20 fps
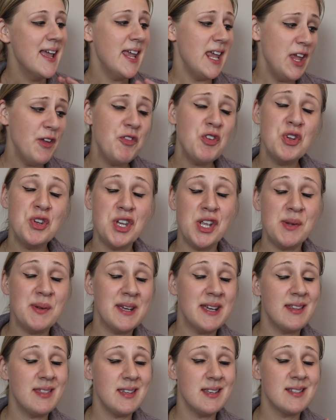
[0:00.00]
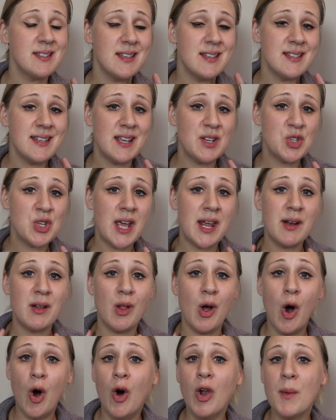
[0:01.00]
If you're new here, this is a
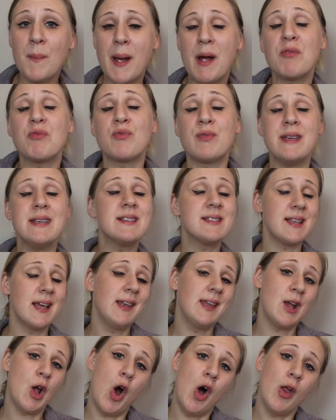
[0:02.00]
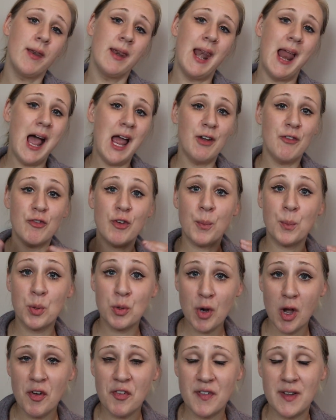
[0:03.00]
channel all about reselling online for
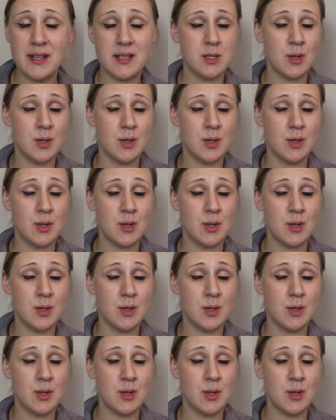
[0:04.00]
profit.